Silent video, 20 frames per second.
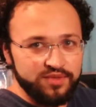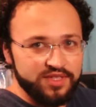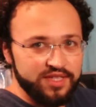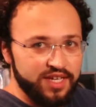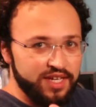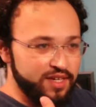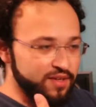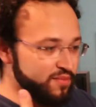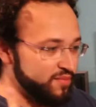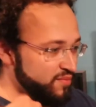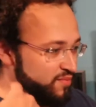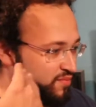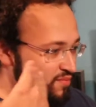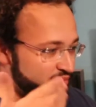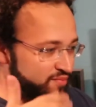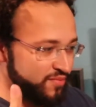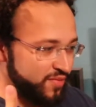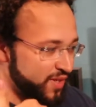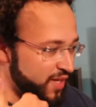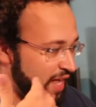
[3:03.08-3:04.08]
same
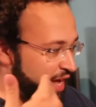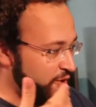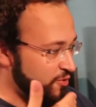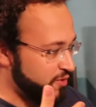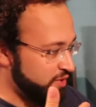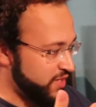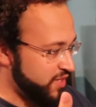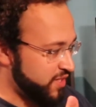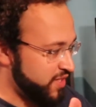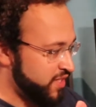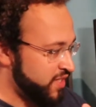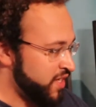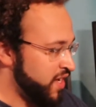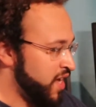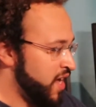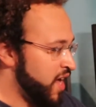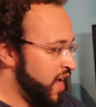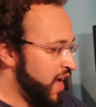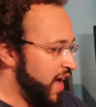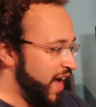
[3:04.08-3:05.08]
loudness,
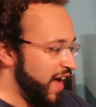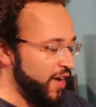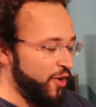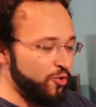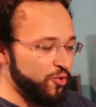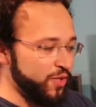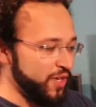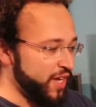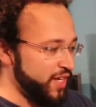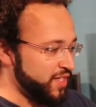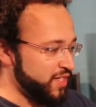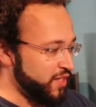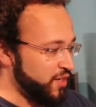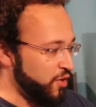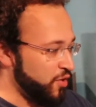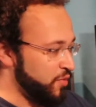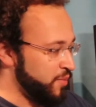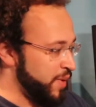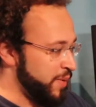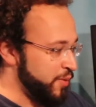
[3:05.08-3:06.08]
I only had to
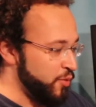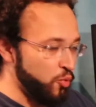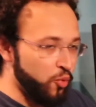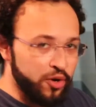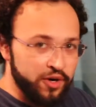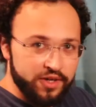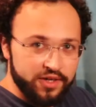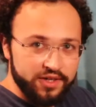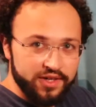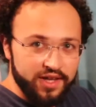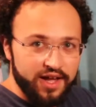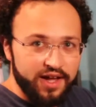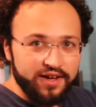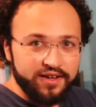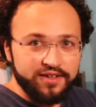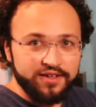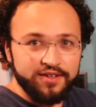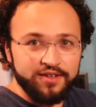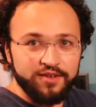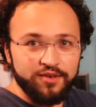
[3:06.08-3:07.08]
go to maybe 1
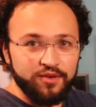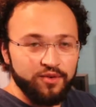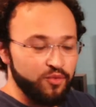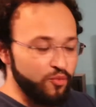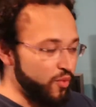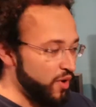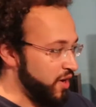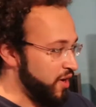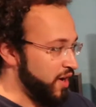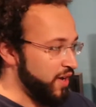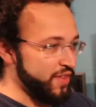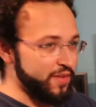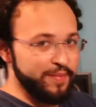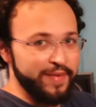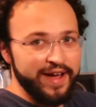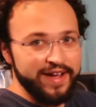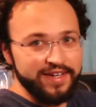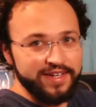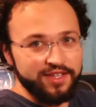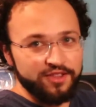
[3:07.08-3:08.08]
o'clock, where on the
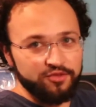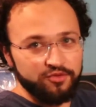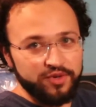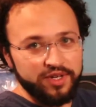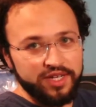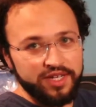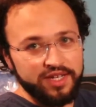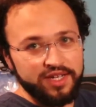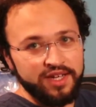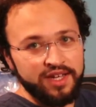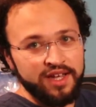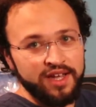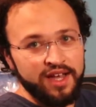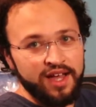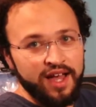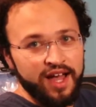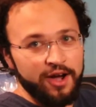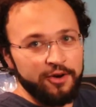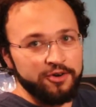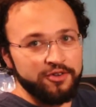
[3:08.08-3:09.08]
Magni 3,
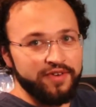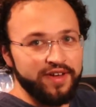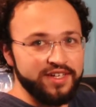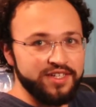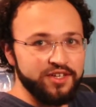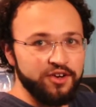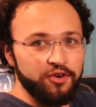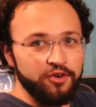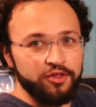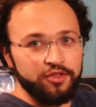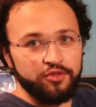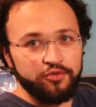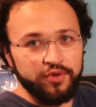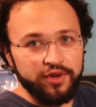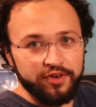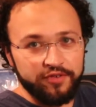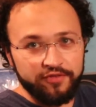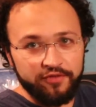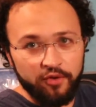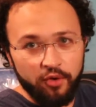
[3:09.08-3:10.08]
I would have had to go to
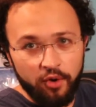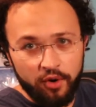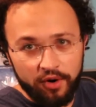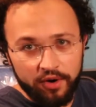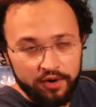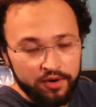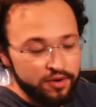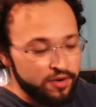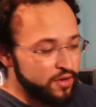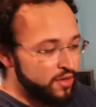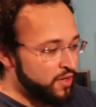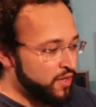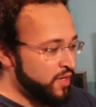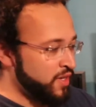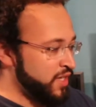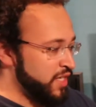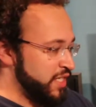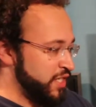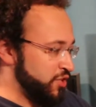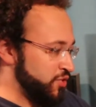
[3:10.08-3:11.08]
3 or 4.
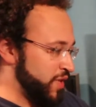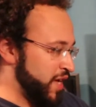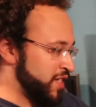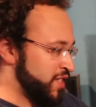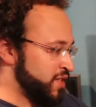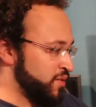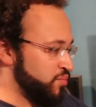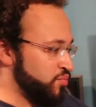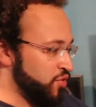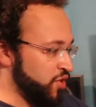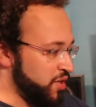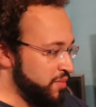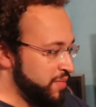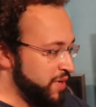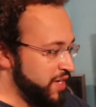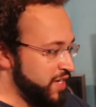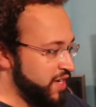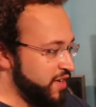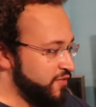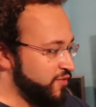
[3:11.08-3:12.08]
So that's a pretty
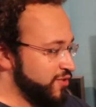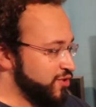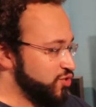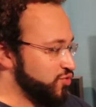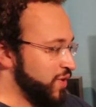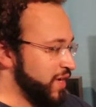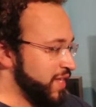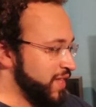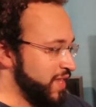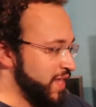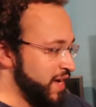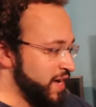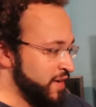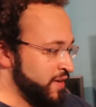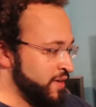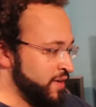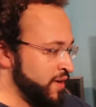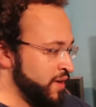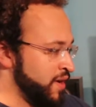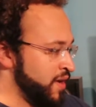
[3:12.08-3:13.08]
big difference right
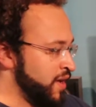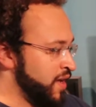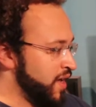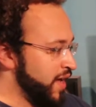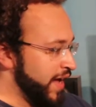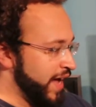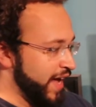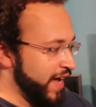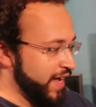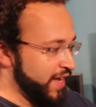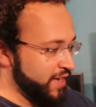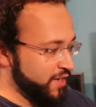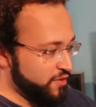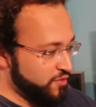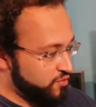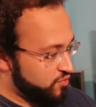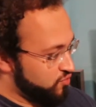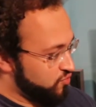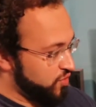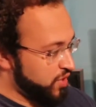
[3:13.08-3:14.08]
there.
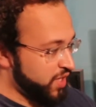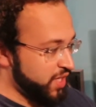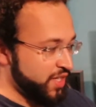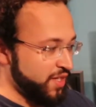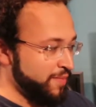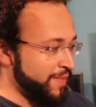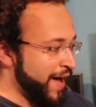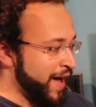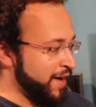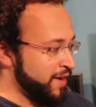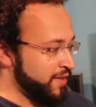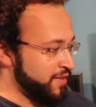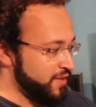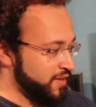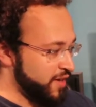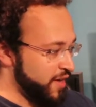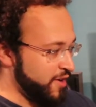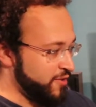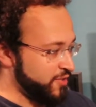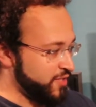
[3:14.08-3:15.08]
And really the
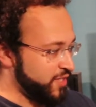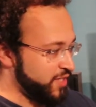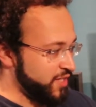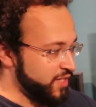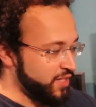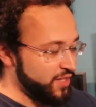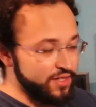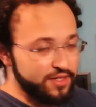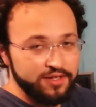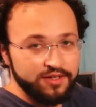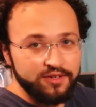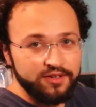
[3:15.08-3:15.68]
Heresy,